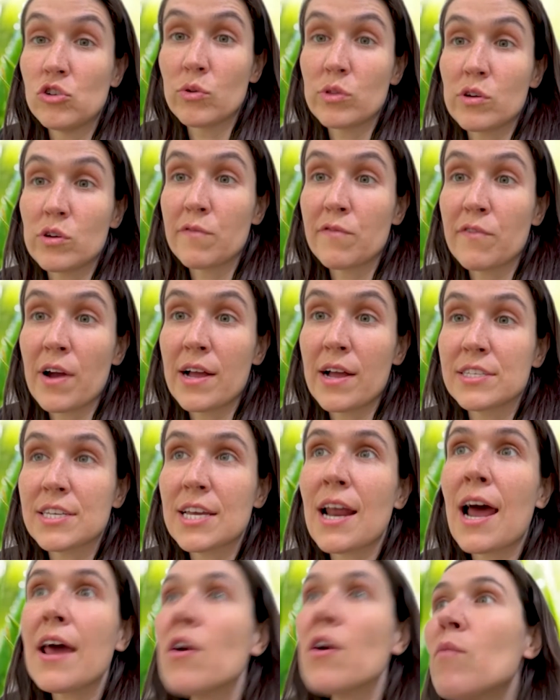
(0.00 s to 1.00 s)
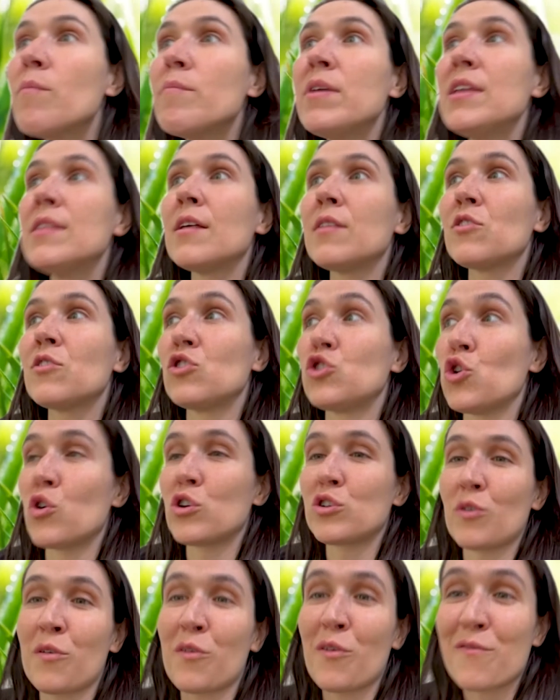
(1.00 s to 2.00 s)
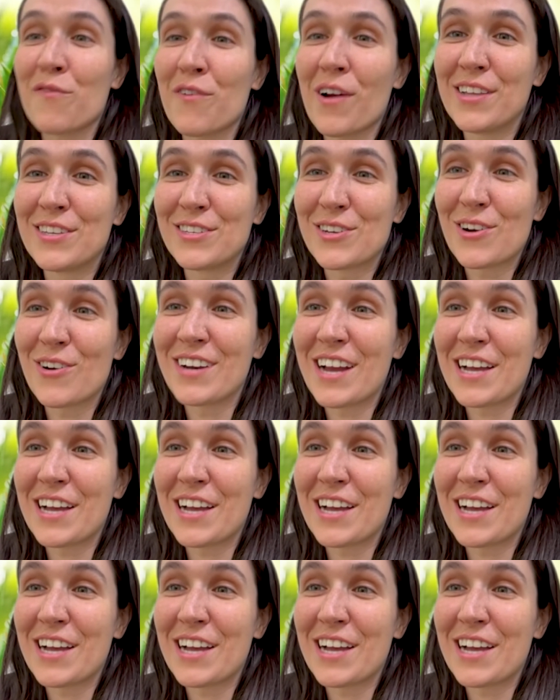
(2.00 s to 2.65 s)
you do with your friends. And I don't mean that the jokes with your friends